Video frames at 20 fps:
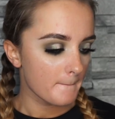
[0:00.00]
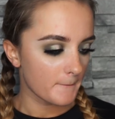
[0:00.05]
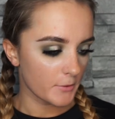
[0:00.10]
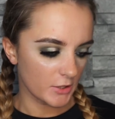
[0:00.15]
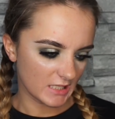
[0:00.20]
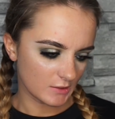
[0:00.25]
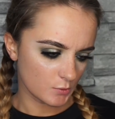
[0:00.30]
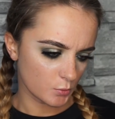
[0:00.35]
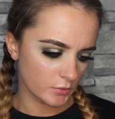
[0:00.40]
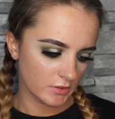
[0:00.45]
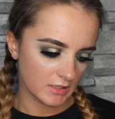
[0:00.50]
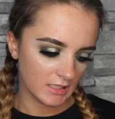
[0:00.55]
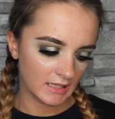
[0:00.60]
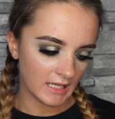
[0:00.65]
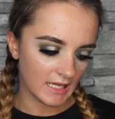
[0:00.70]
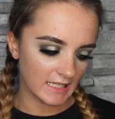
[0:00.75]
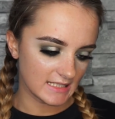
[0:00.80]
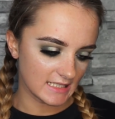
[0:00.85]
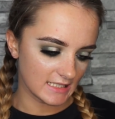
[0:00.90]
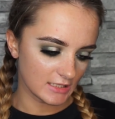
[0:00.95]
But that's one thing
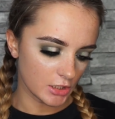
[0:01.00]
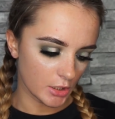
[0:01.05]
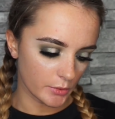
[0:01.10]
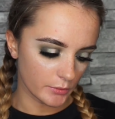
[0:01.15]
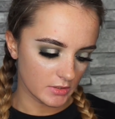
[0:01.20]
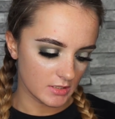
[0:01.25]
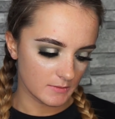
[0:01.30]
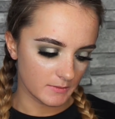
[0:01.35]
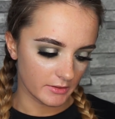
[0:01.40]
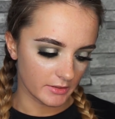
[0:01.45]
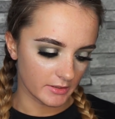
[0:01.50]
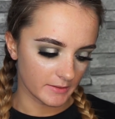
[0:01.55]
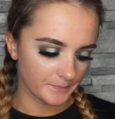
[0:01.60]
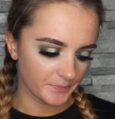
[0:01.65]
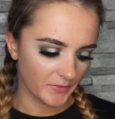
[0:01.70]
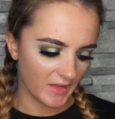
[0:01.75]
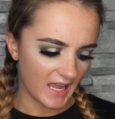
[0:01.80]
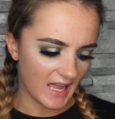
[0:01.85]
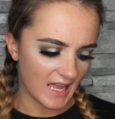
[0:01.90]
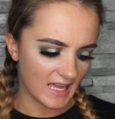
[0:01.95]
that I did notice about
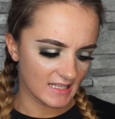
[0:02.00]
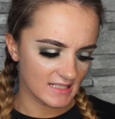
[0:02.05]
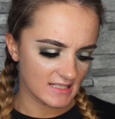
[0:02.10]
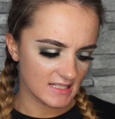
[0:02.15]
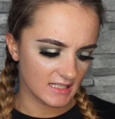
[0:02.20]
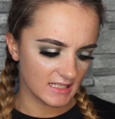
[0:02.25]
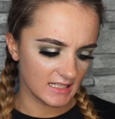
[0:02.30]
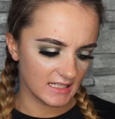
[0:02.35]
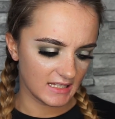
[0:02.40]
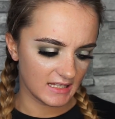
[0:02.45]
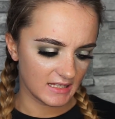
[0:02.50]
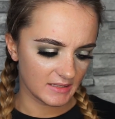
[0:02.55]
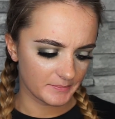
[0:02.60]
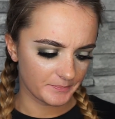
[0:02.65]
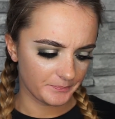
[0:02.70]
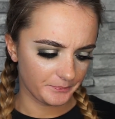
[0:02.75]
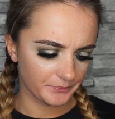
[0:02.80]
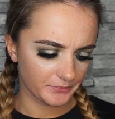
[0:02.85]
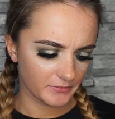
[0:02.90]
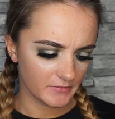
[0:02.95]
it. It has like
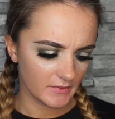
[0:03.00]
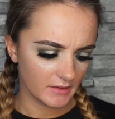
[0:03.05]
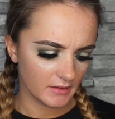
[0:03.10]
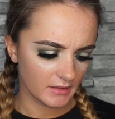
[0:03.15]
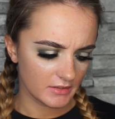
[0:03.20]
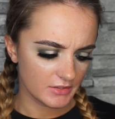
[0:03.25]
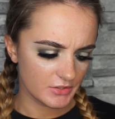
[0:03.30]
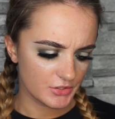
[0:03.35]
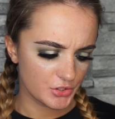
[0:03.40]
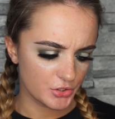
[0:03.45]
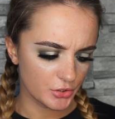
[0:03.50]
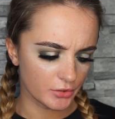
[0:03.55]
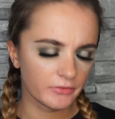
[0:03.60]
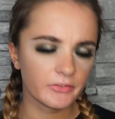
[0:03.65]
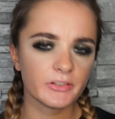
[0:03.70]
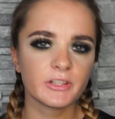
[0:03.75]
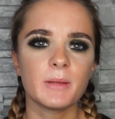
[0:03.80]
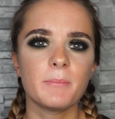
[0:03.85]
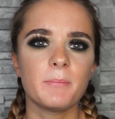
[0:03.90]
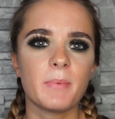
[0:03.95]

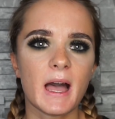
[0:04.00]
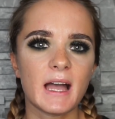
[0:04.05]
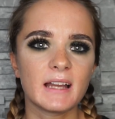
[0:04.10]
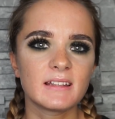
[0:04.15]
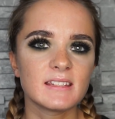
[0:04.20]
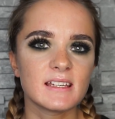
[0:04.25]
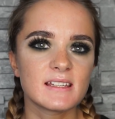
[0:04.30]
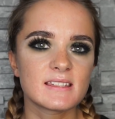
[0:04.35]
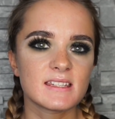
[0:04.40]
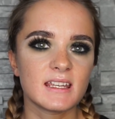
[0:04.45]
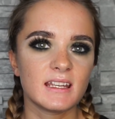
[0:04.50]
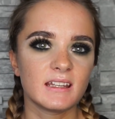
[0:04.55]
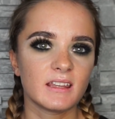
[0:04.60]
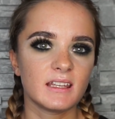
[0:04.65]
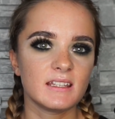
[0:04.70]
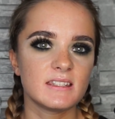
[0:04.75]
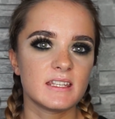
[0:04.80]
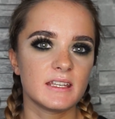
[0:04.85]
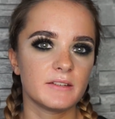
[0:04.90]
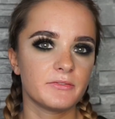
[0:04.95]
stuff on the back that's in
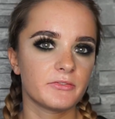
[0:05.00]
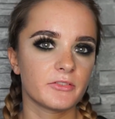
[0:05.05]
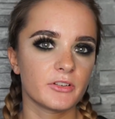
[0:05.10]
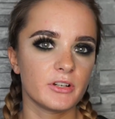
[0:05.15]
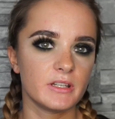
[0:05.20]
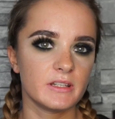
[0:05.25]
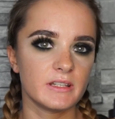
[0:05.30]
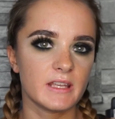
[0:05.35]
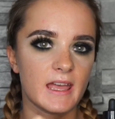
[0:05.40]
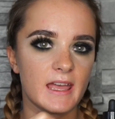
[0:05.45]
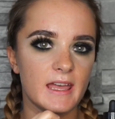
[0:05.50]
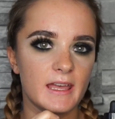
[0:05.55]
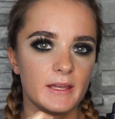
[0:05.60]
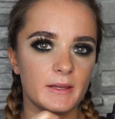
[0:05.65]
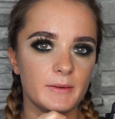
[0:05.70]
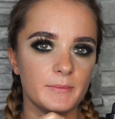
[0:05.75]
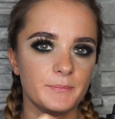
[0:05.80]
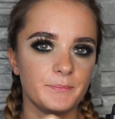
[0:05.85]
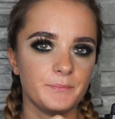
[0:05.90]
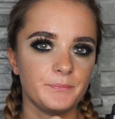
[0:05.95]
like different
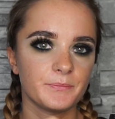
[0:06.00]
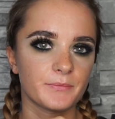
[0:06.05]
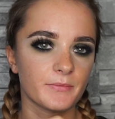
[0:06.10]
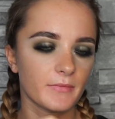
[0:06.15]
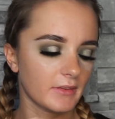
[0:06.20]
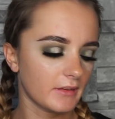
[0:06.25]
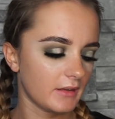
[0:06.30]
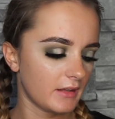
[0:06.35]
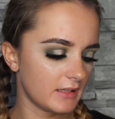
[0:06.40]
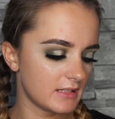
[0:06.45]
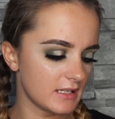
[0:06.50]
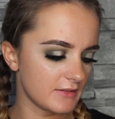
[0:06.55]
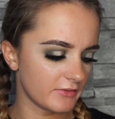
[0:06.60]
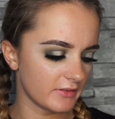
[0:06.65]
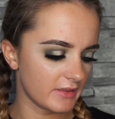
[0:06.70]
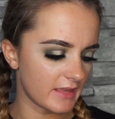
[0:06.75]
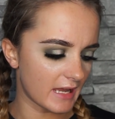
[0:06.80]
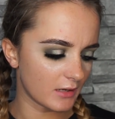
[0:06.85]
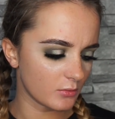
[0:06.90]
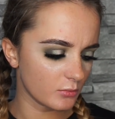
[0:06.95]
a
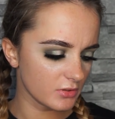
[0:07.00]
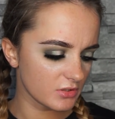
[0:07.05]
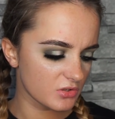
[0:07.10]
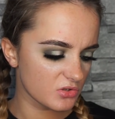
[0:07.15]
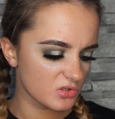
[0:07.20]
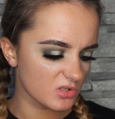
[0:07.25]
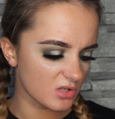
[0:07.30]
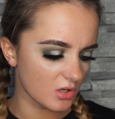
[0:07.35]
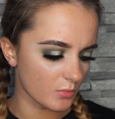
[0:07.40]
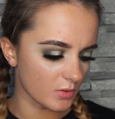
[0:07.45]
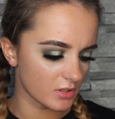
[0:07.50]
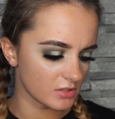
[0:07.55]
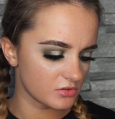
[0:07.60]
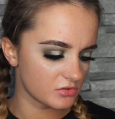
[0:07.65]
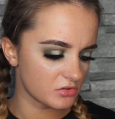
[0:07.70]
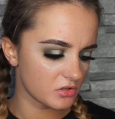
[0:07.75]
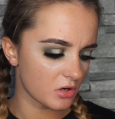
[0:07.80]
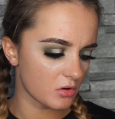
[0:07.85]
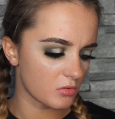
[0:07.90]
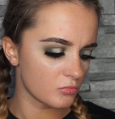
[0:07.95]
different language, so I
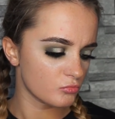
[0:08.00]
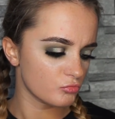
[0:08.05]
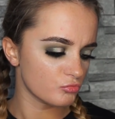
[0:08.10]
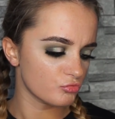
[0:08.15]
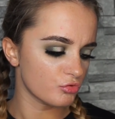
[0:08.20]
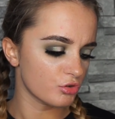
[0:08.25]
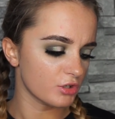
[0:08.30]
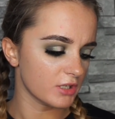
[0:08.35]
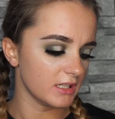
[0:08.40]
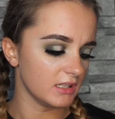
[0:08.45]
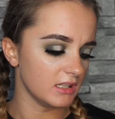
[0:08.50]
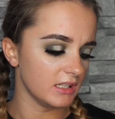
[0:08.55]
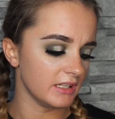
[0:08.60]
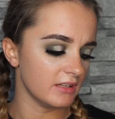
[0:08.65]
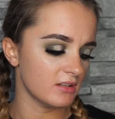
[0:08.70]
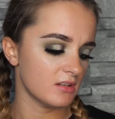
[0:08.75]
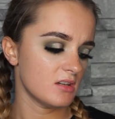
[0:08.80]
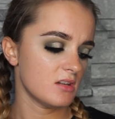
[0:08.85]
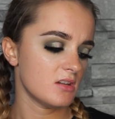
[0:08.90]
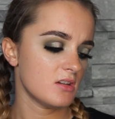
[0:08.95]
don't
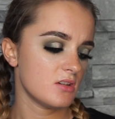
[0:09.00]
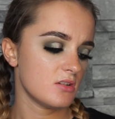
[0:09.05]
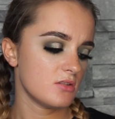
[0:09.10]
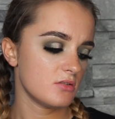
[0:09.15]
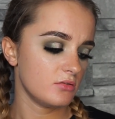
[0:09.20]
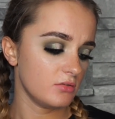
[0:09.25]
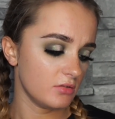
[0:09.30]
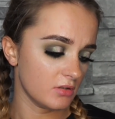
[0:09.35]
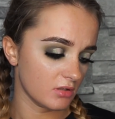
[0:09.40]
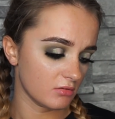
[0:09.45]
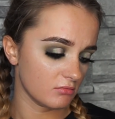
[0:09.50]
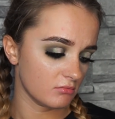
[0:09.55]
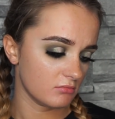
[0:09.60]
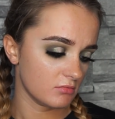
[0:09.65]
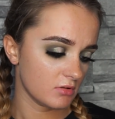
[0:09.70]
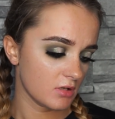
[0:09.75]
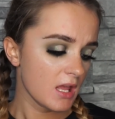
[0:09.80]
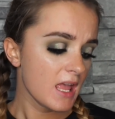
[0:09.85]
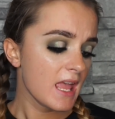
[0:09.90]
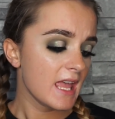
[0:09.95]
really know.
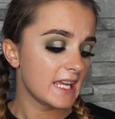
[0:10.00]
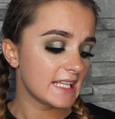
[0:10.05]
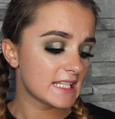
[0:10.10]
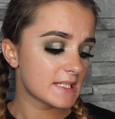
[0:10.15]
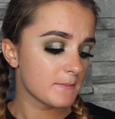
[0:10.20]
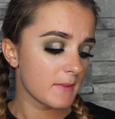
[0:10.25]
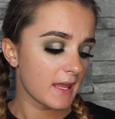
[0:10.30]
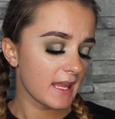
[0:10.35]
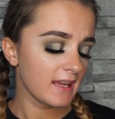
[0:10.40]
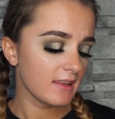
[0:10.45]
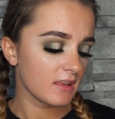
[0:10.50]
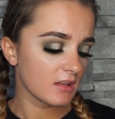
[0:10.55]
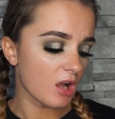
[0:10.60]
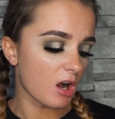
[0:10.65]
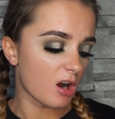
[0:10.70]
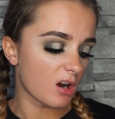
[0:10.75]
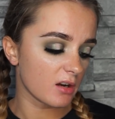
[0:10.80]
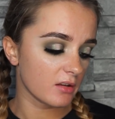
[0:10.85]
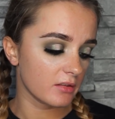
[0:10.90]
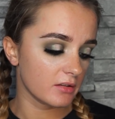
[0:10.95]
It's made in
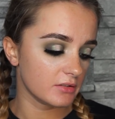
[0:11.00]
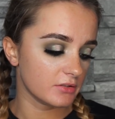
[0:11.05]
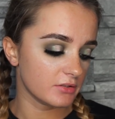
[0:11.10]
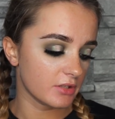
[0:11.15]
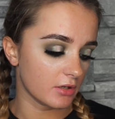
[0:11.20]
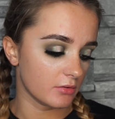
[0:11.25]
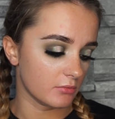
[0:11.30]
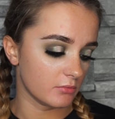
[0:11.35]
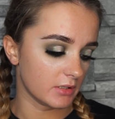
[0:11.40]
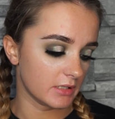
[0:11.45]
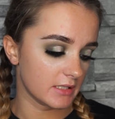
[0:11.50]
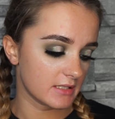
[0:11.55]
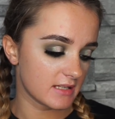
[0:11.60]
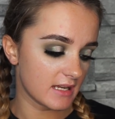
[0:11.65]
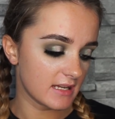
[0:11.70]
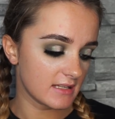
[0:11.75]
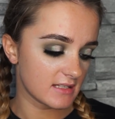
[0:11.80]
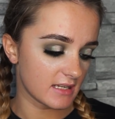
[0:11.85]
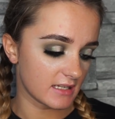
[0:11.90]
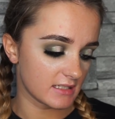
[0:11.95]
Ireland though. Well, it
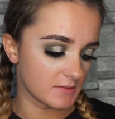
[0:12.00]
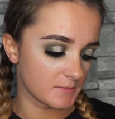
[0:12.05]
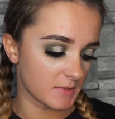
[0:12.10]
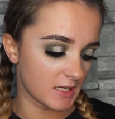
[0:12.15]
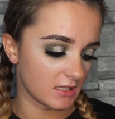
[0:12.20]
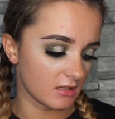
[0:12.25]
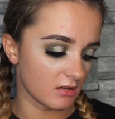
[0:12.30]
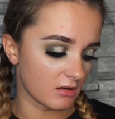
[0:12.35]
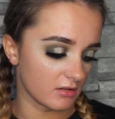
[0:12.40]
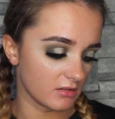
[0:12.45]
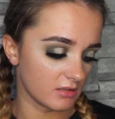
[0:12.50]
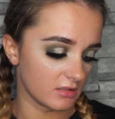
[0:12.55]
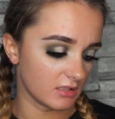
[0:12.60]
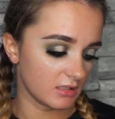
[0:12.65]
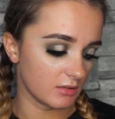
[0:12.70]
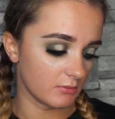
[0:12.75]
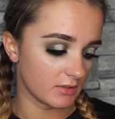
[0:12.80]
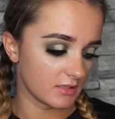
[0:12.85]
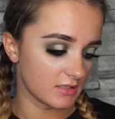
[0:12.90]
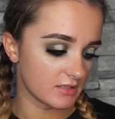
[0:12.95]
says that it's made in Ireland
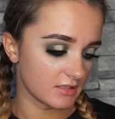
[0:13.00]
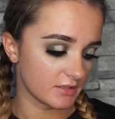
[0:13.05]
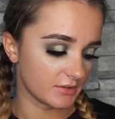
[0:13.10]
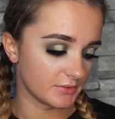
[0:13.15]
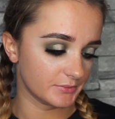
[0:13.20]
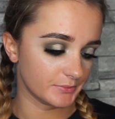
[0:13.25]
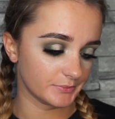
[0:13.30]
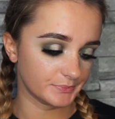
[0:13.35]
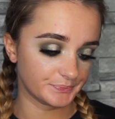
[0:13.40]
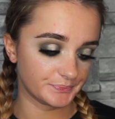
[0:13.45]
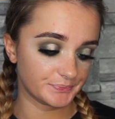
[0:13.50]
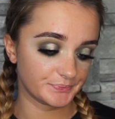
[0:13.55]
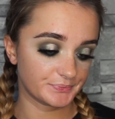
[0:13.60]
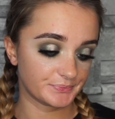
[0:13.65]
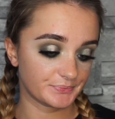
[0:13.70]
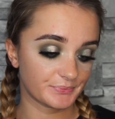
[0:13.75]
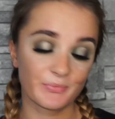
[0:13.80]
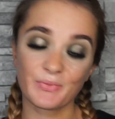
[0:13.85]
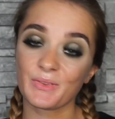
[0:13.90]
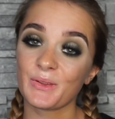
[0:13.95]
anyway, so
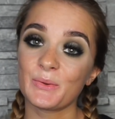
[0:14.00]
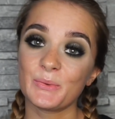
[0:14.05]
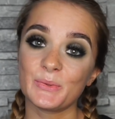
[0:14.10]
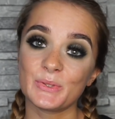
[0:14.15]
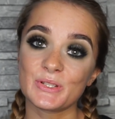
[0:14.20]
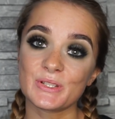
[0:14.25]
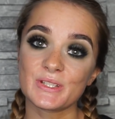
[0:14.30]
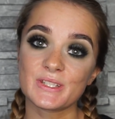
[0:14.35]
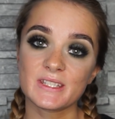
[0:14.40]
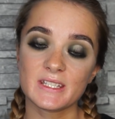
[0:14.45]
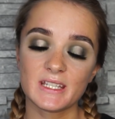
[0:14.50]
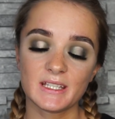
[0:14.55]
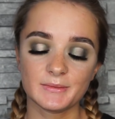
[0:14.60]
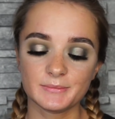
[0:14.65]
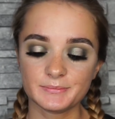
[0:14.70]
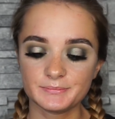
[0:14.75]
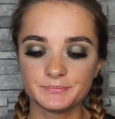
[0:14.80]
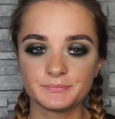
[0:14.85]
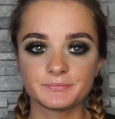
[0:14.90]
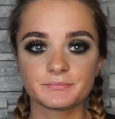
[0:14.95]
we'll just
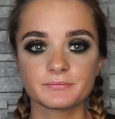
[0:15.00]
see.